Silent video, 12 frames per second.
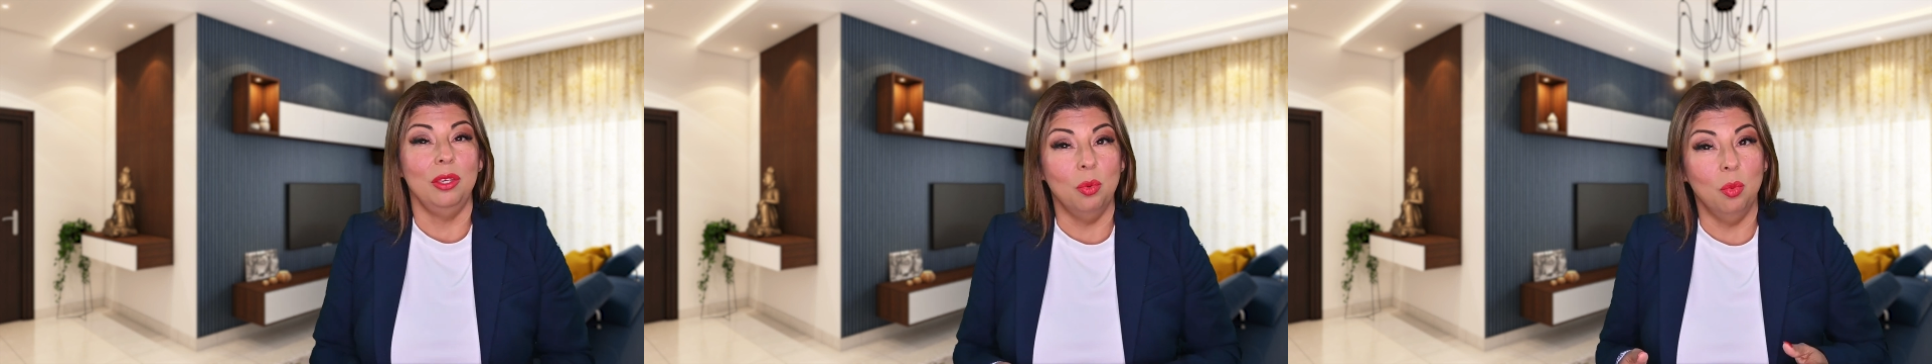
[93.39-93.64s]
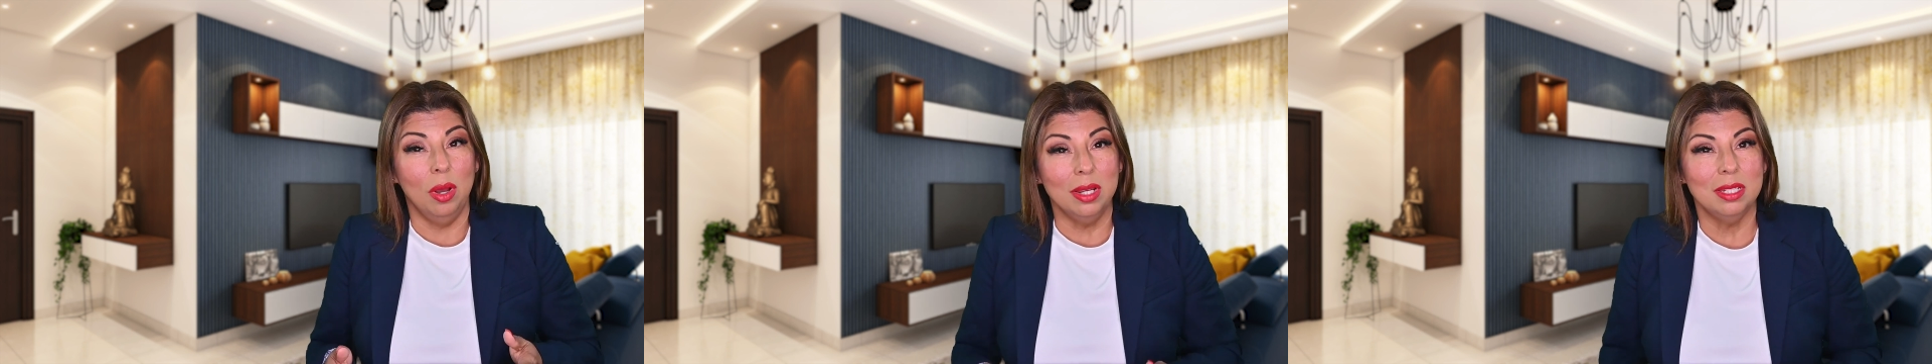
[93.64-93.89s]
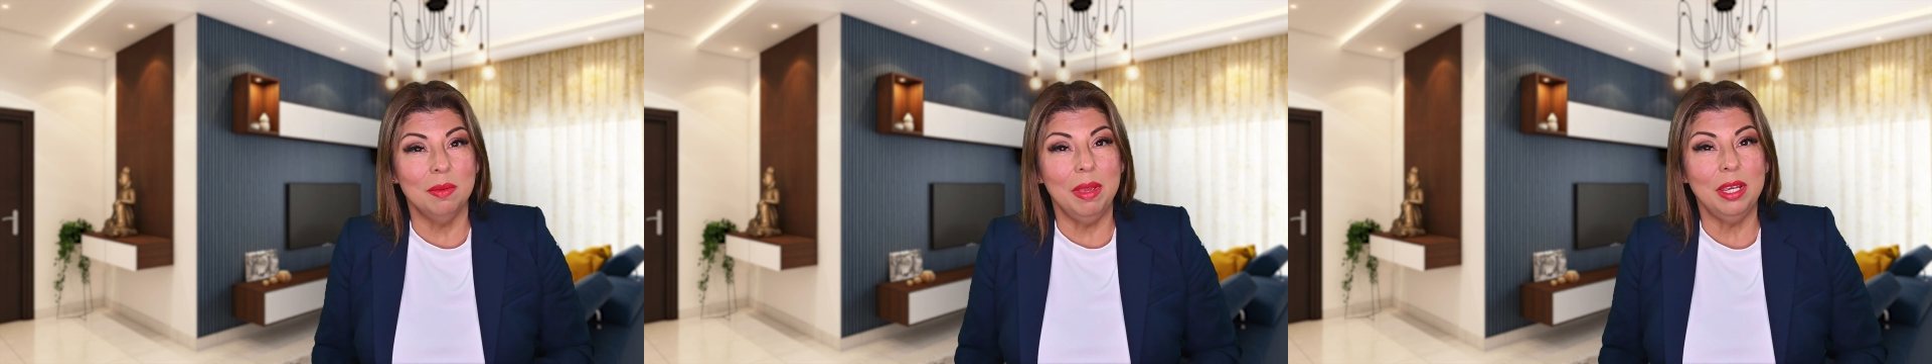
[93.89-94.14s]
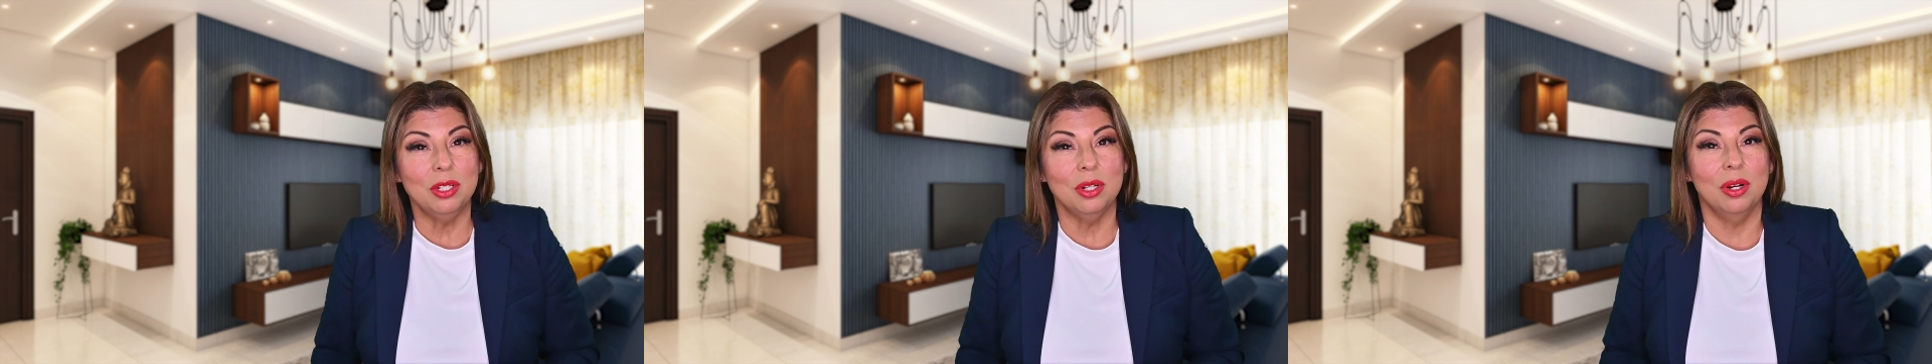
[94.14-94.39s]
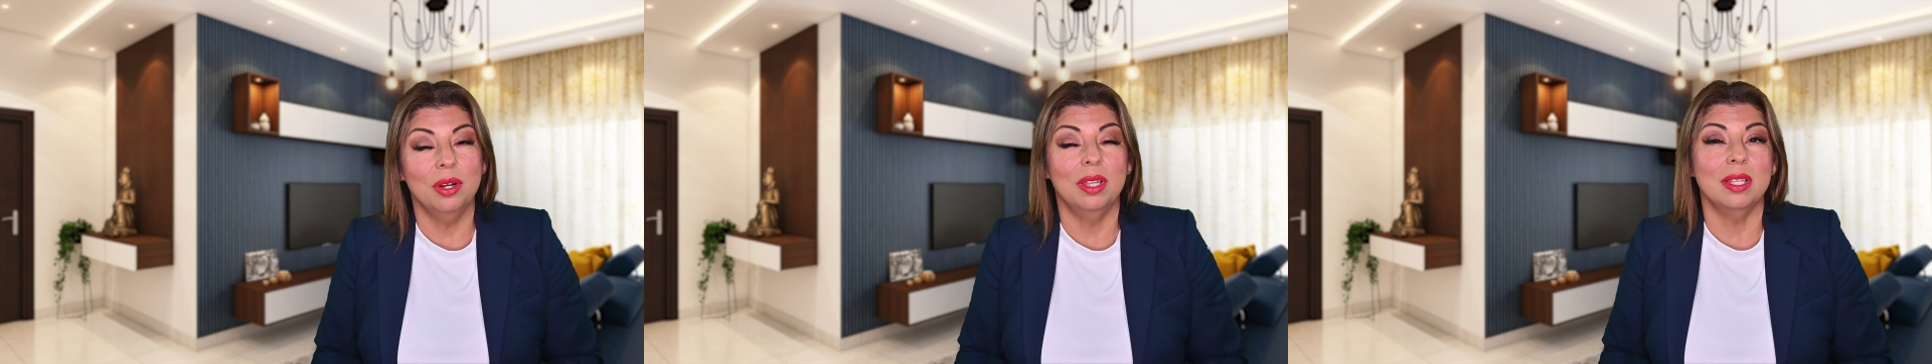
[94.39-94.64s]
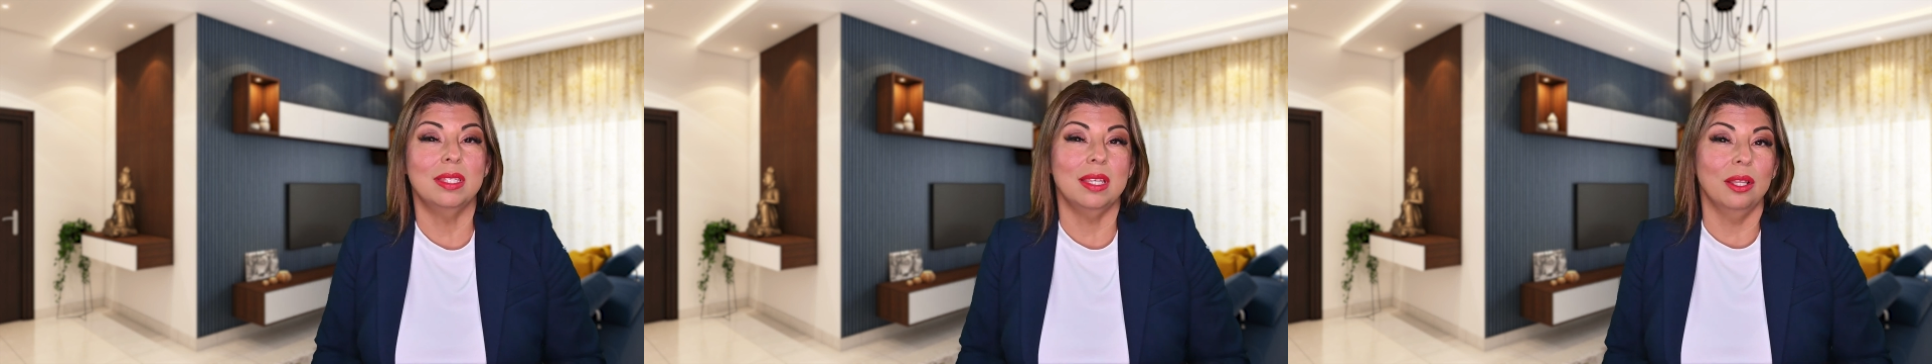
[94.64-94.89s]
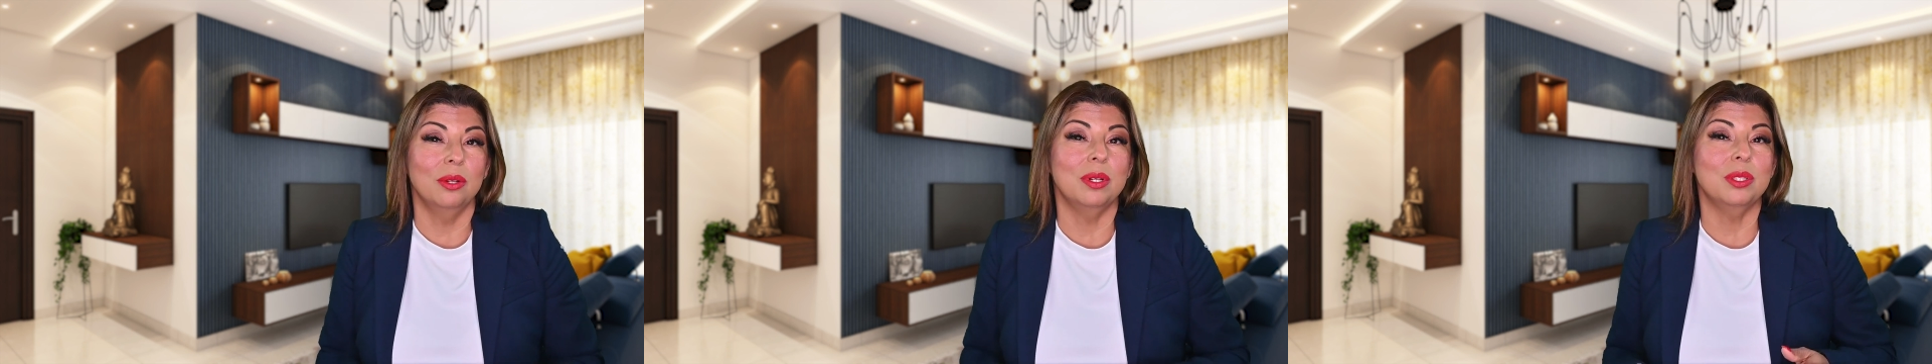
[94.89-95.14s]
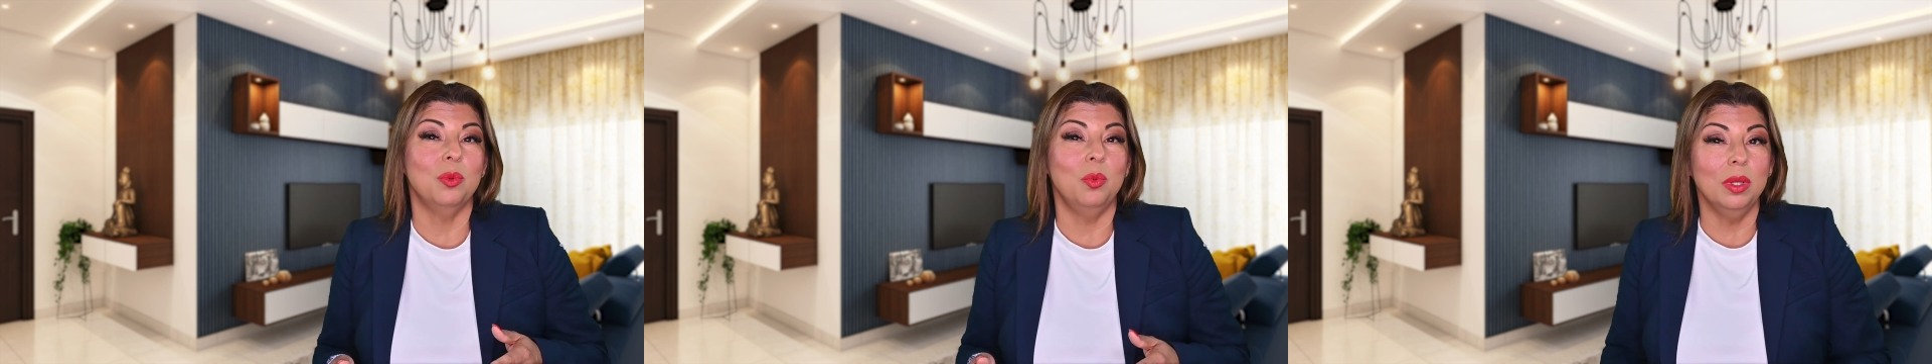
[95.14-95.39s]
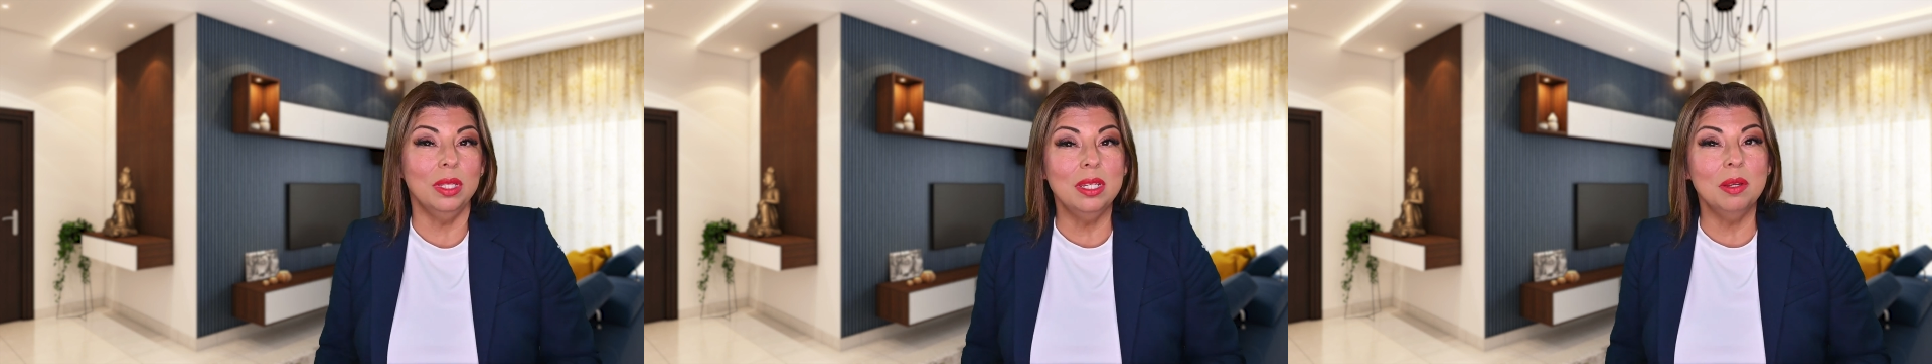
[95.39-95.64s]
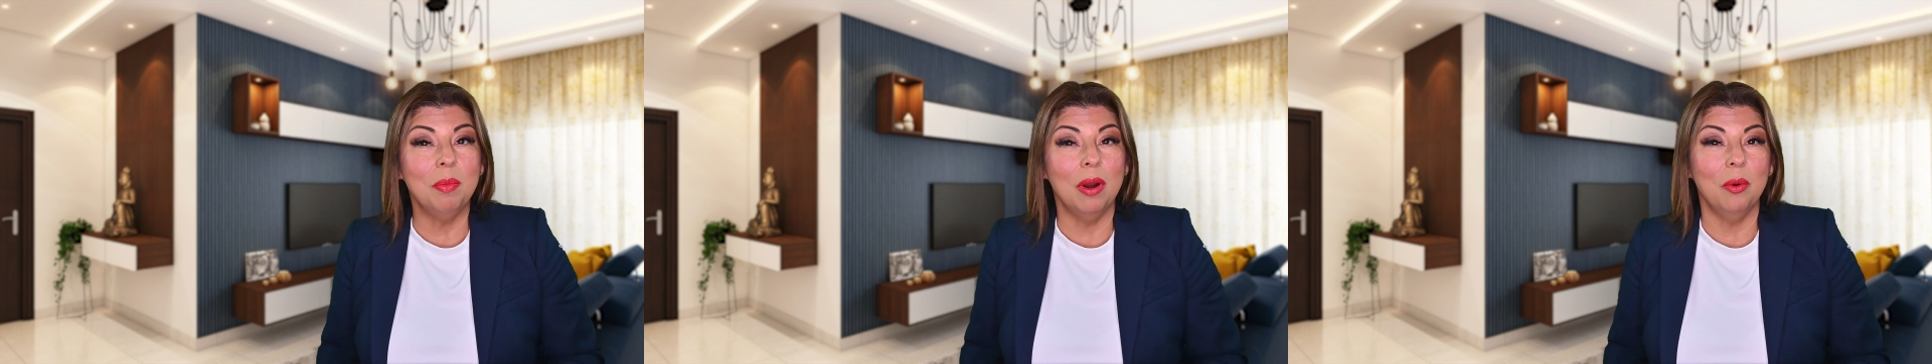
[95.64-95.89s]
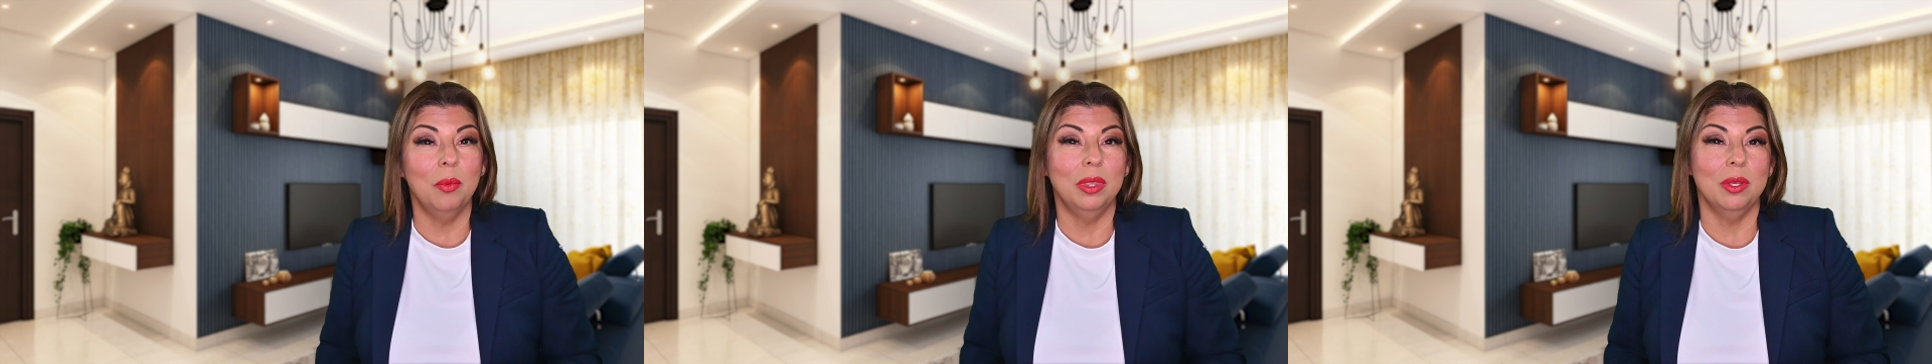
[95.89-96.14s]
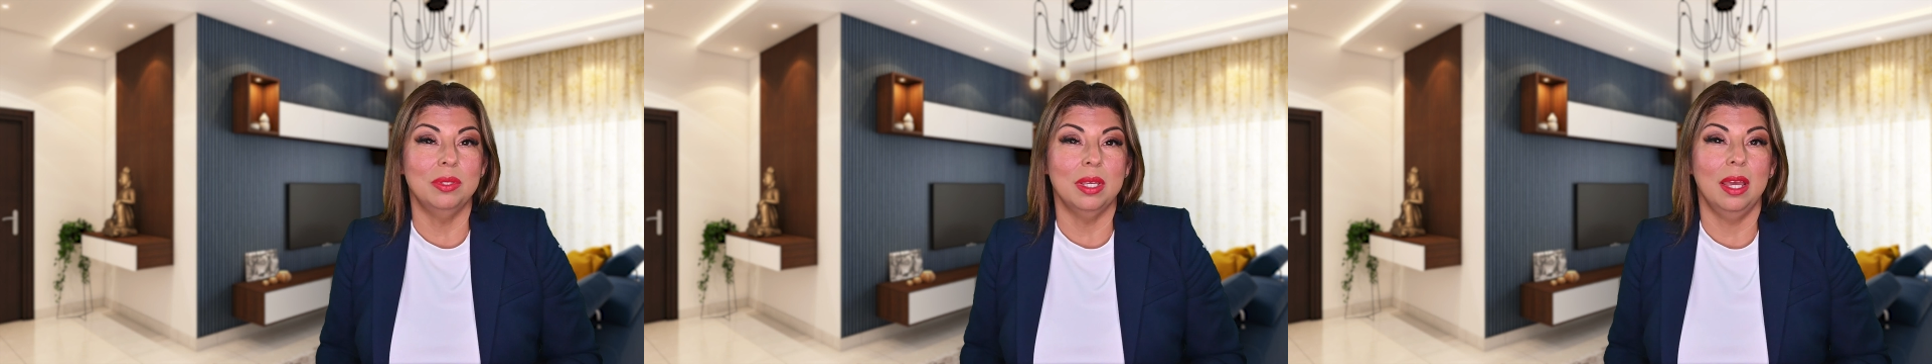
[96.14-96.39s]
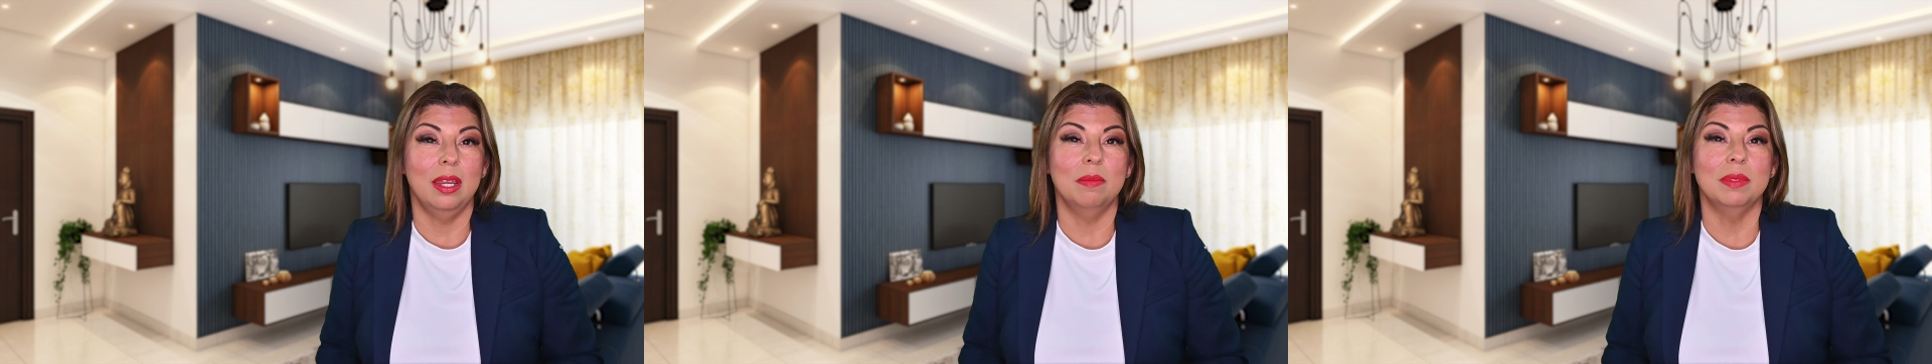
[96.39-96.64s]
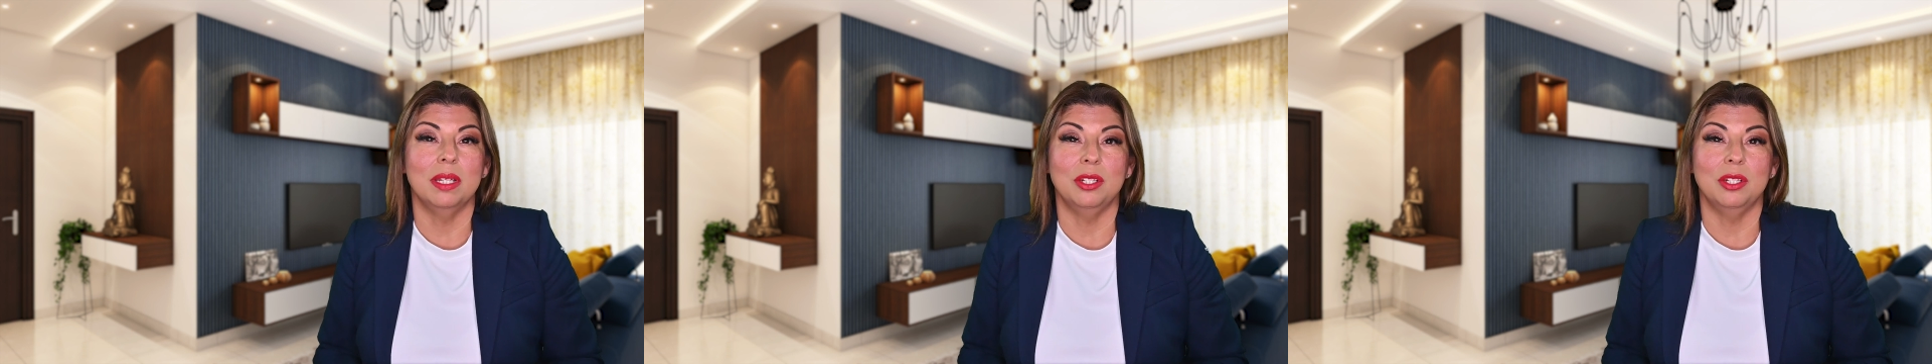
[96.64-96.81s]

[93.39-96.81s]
You want to make sure the seller is willing to part with those items